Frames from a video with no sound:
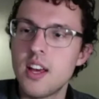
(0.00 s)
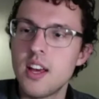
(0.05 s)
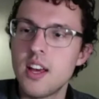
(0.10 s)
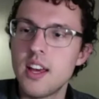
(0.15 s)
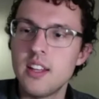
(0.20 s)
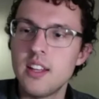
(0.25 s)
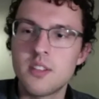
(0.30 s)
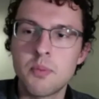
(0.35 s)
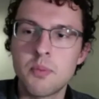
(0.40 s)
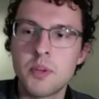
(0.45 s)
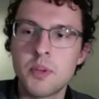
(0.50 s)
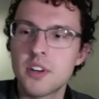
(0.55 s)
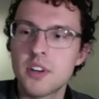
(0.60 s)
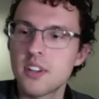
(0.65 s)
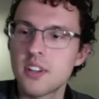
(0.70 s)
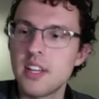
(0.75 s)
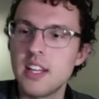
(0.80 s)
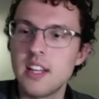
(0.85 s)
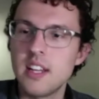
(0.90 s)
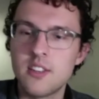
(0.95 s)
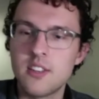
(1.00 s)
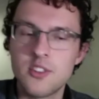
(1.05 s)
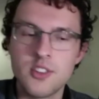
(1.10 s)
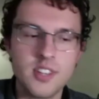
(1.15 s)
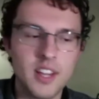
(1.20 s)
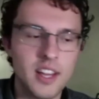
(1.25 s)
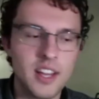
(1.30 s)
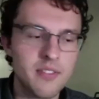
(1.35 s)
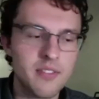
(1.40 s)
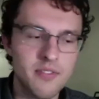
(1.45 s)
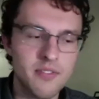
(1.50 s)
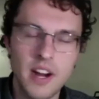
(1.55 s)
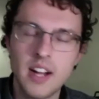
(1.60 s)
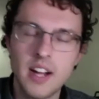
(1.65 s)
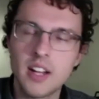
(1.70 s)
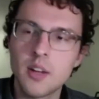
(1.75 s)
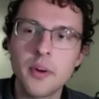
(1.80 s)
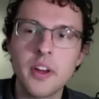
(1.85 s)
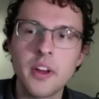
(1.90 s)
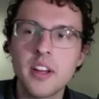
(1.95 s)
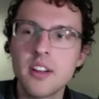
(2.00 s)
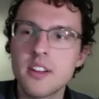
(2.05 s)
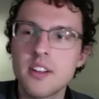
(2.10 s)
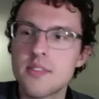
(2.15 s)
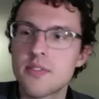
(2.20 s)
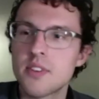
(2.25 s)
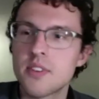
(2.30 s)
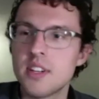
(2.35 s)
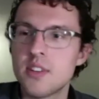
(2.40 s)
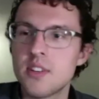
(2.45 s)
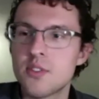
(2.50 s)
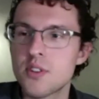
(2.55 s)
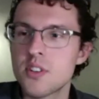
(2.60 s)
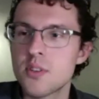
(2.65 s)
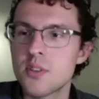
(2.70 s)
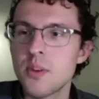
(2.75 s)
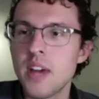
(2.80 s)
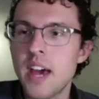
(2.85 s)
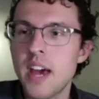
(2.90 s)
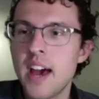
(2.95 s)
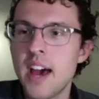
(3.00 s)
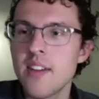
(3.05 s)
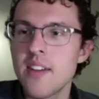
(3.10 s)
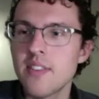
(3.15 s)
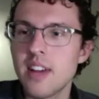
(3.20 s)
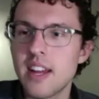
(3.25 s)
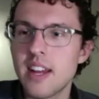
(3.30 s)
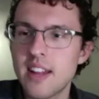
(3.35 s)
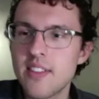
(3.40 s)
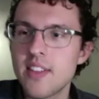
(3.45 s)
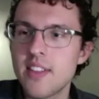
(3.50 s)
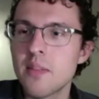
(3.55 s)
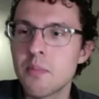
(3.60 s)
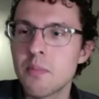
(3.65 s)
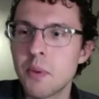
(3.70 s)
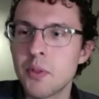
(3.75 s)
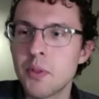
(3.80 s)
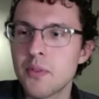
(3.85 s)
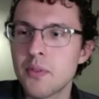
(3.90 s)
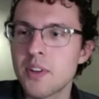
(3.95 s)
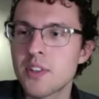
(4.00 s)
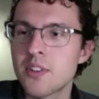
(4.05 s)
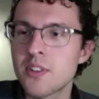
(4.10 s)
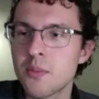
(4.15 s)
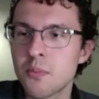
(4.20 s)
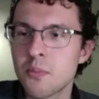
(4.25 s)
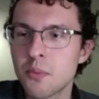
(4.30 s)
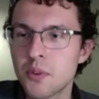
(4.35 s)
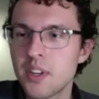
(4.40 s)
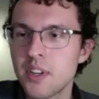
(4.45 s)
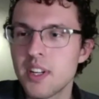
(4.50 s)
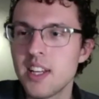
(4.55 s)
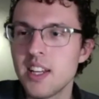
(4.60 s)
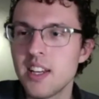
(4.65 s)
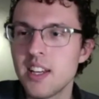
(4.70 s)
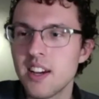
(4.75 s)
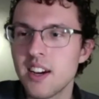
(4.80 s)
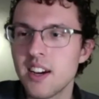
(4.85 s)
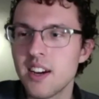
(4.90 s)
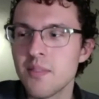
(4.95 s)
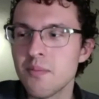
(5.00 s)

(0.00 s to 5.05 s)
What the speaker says: It's purely just like following different interests we have, and I think both of us are pretty